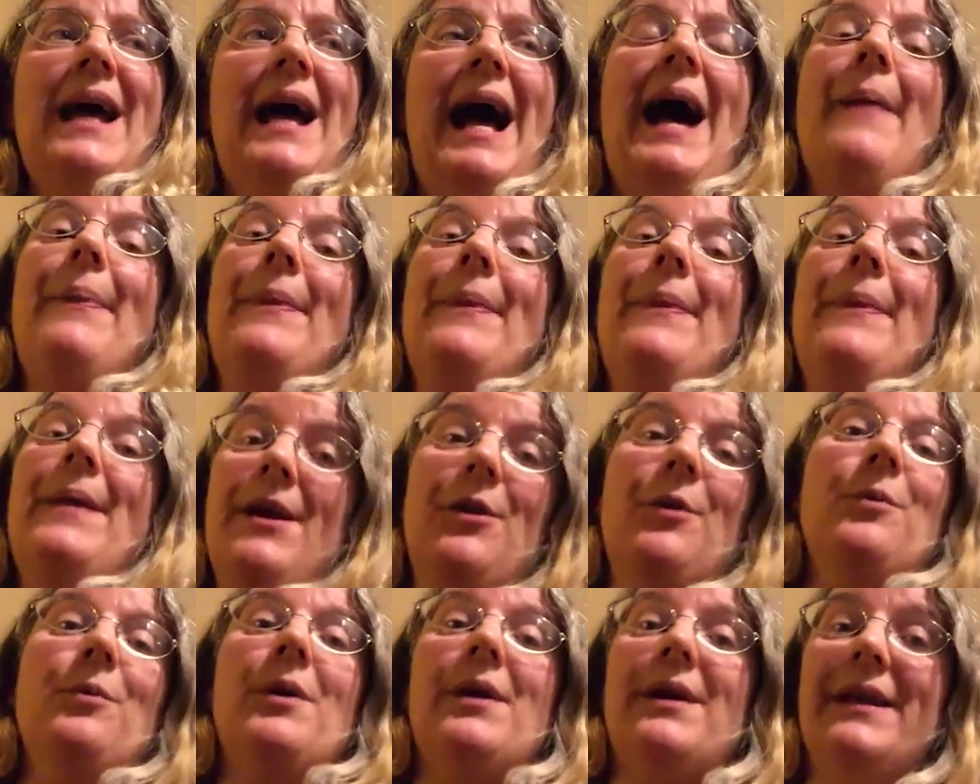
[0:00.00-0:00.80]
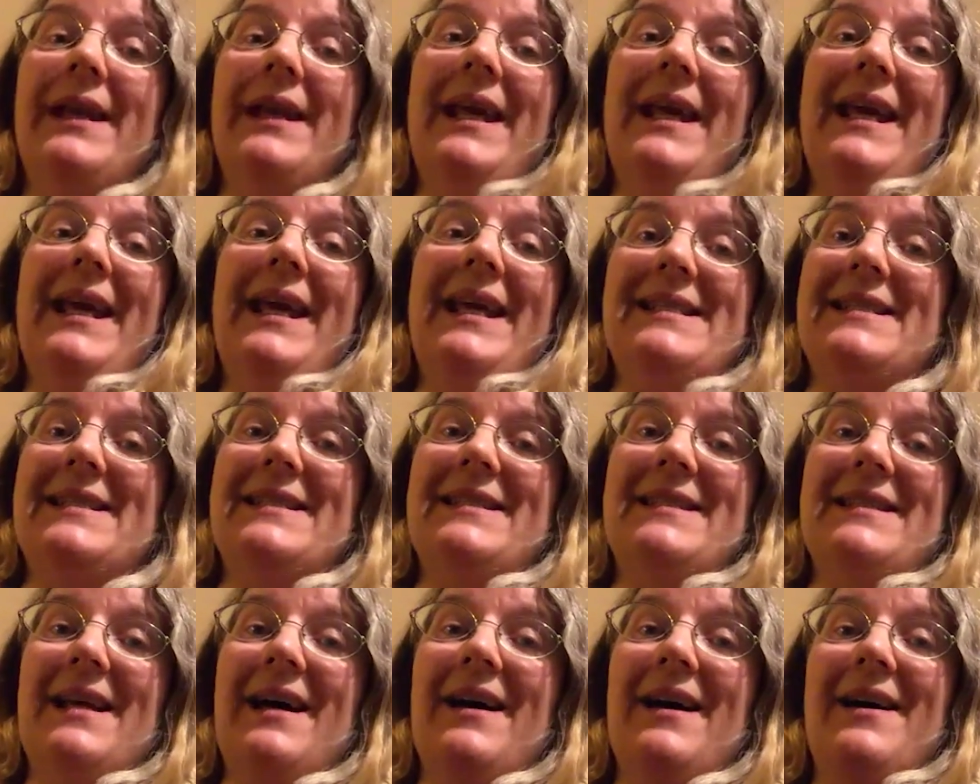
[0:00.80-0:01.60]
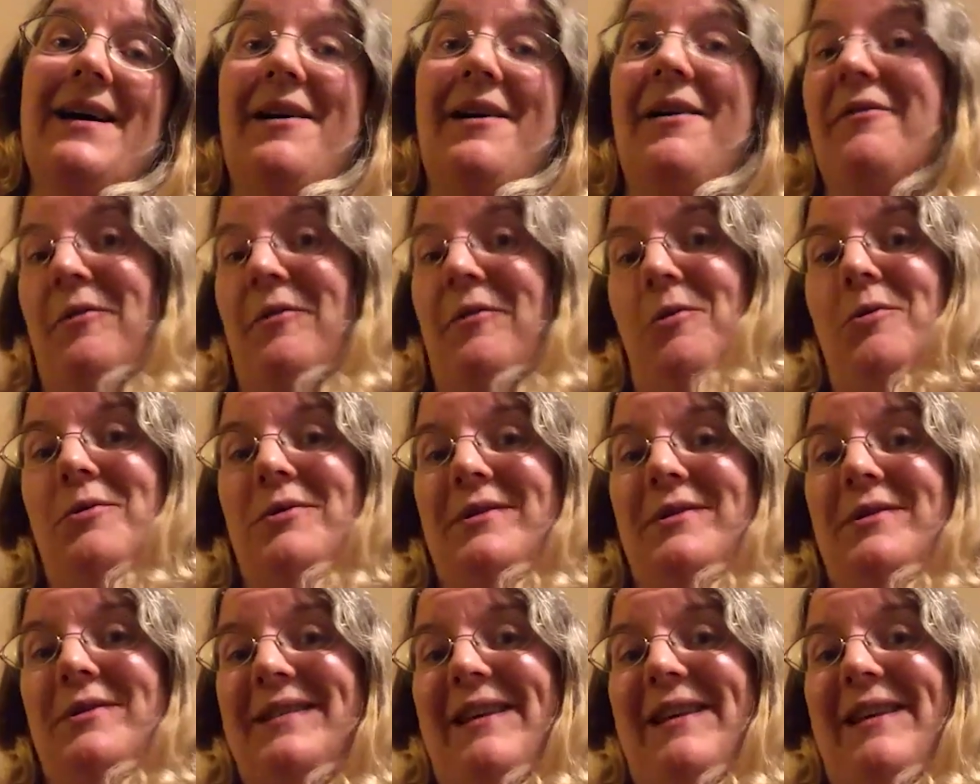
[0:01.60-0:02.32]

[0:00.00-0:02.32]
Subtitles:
And the other one is, of course,